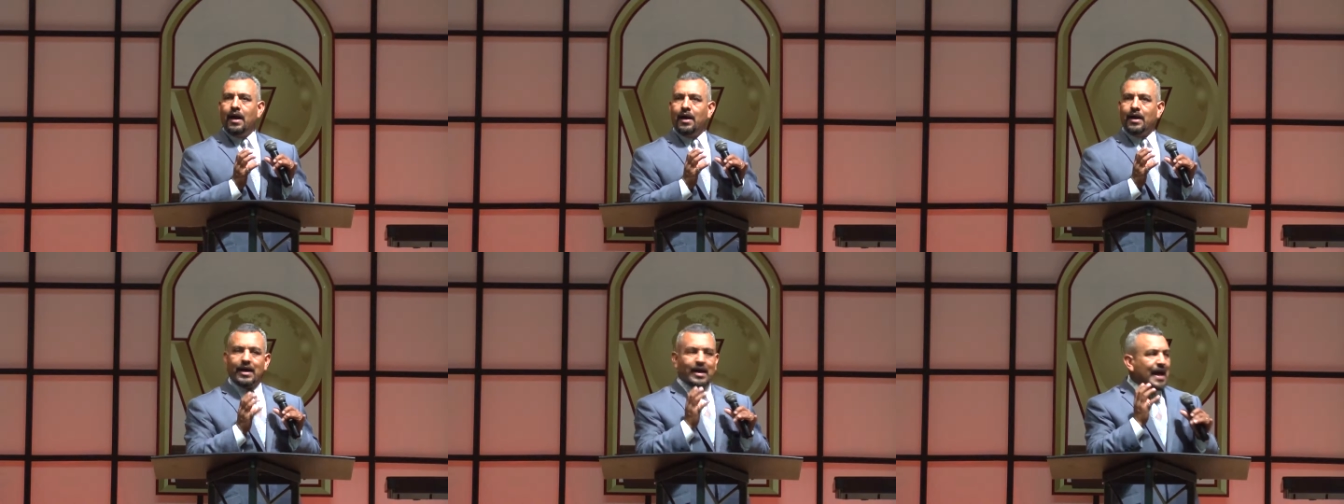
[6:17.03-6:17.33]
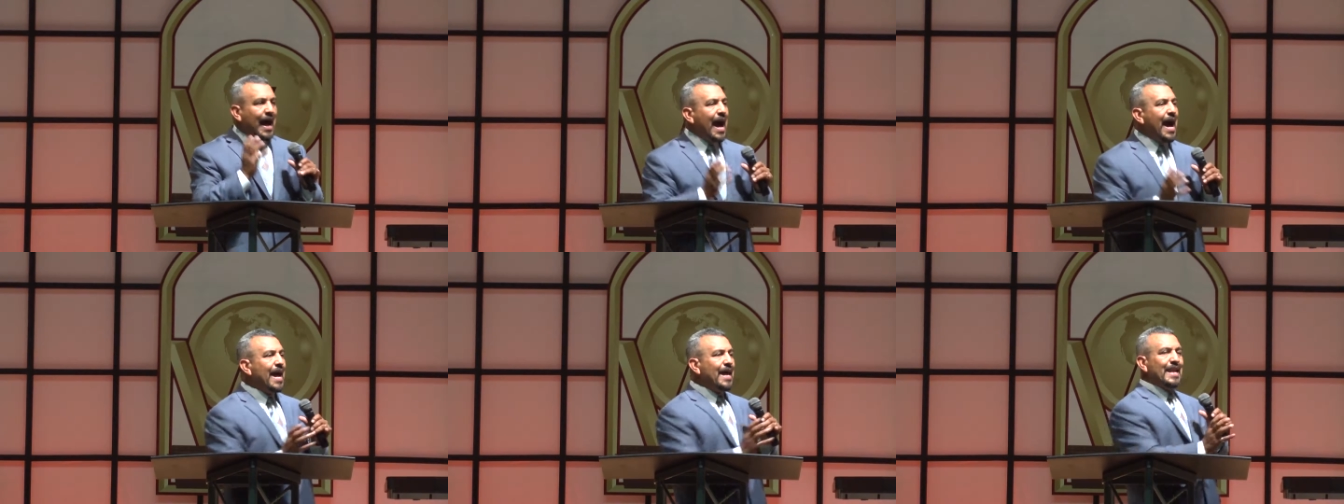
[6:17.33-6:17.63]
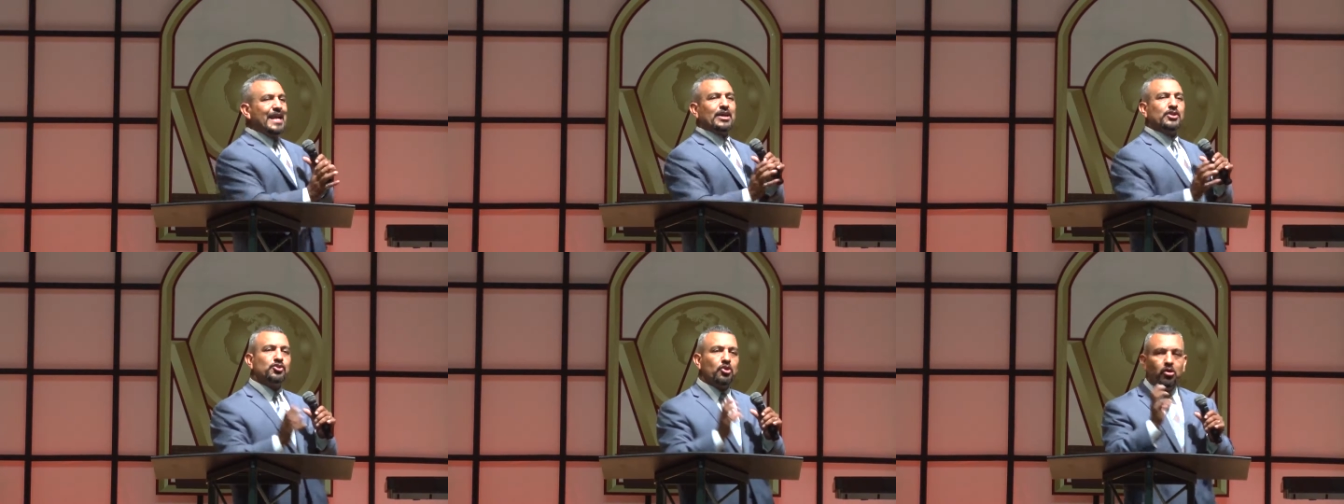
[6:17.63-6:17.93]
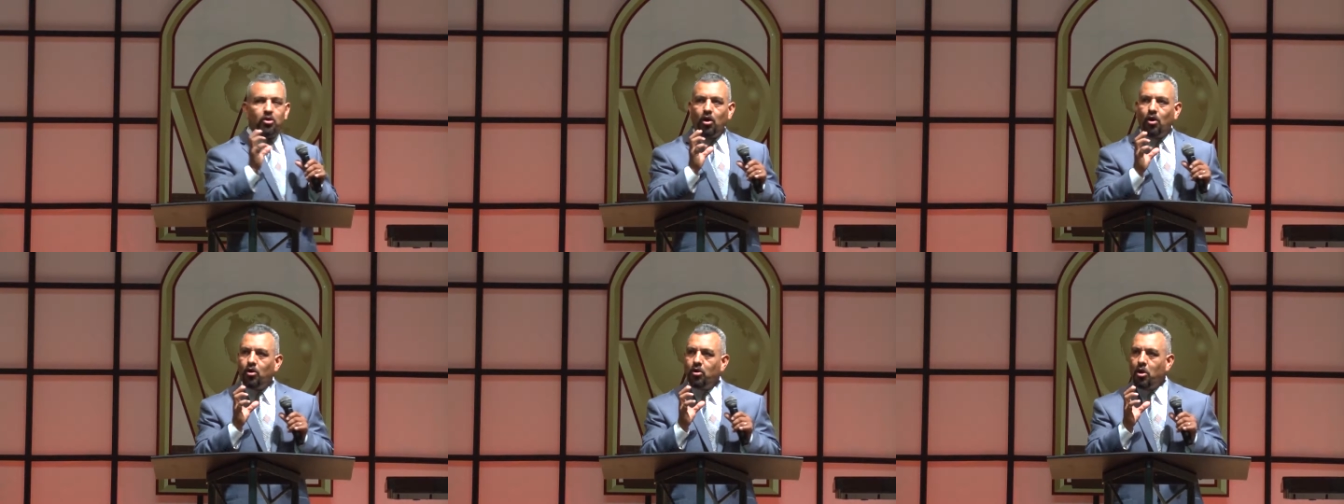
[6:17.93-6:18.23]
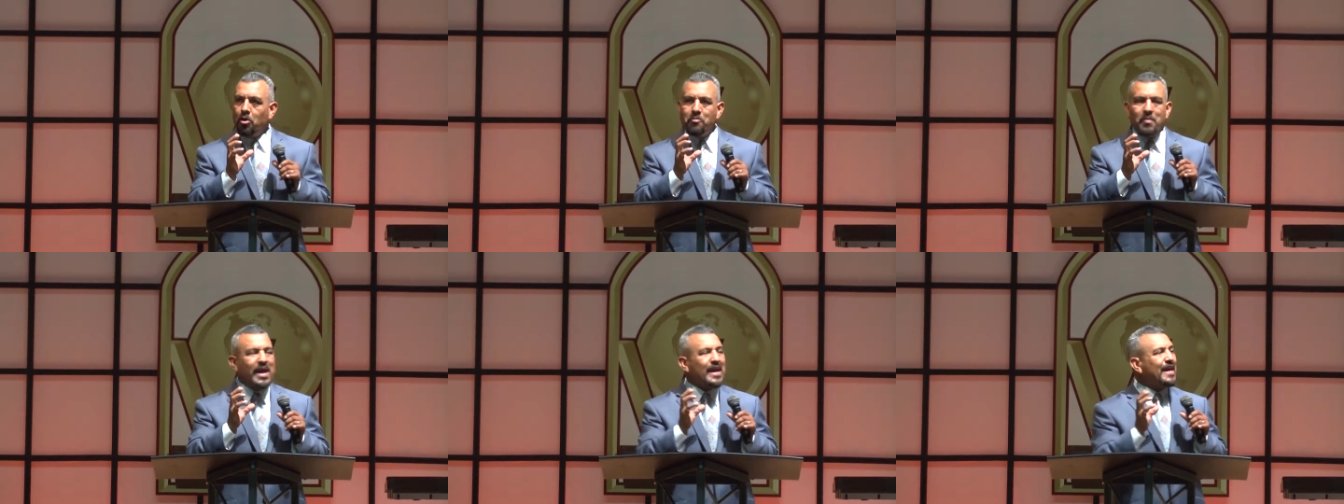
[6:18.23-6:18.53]
uh guide us or, or,
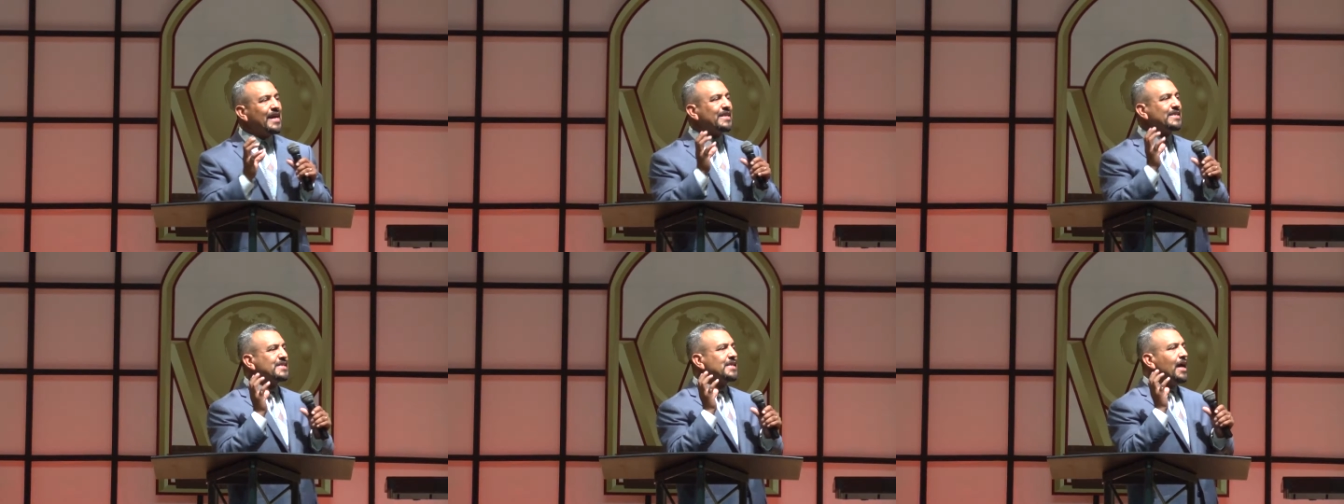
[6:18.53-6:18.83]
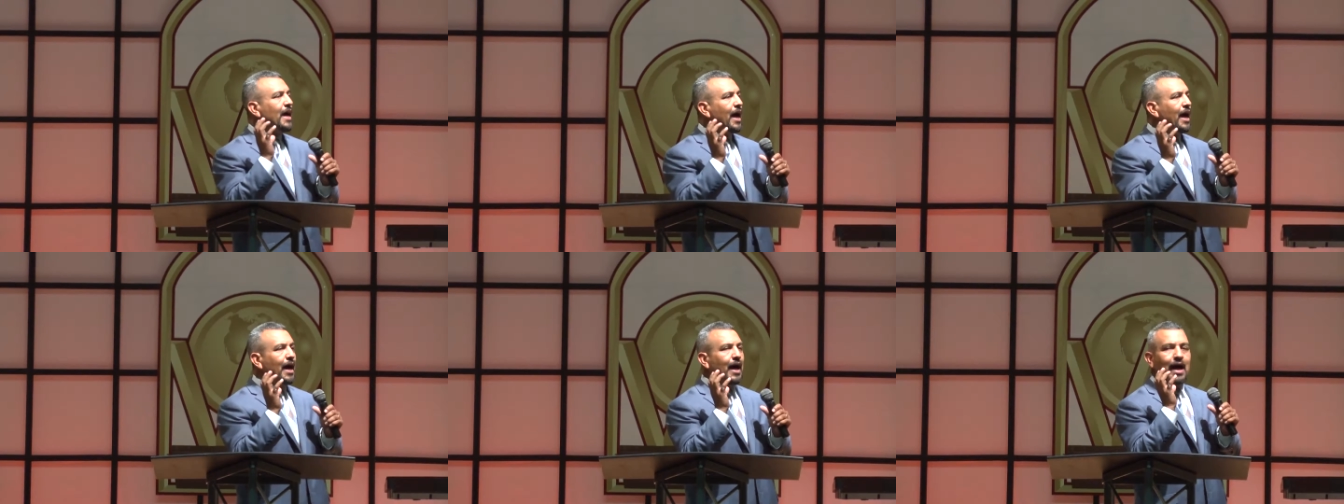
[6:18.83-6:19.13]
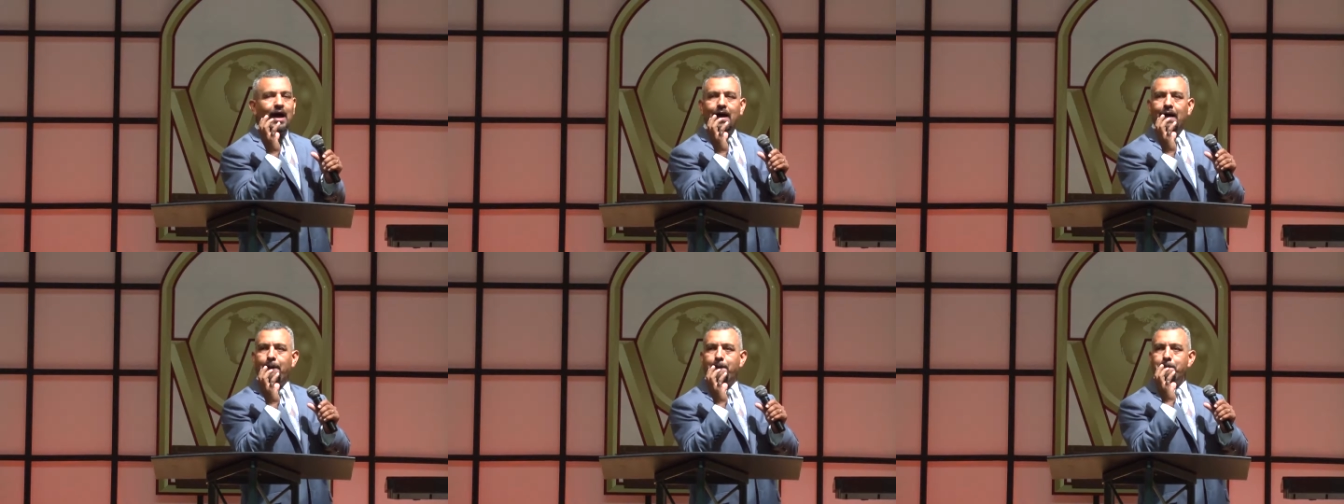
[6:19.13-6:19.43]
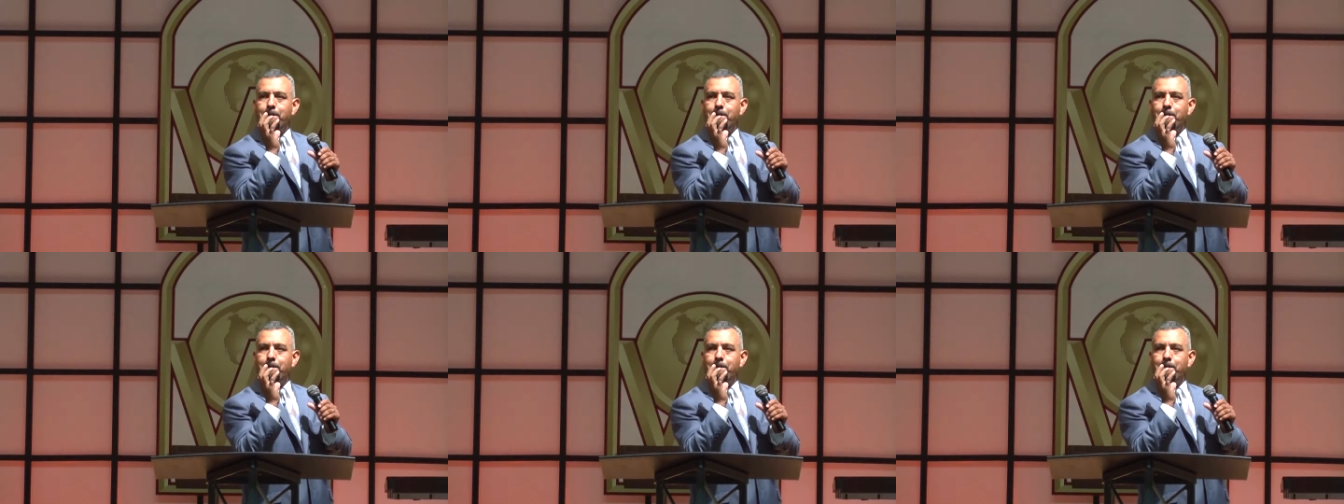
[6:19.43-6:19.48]
or make us uh,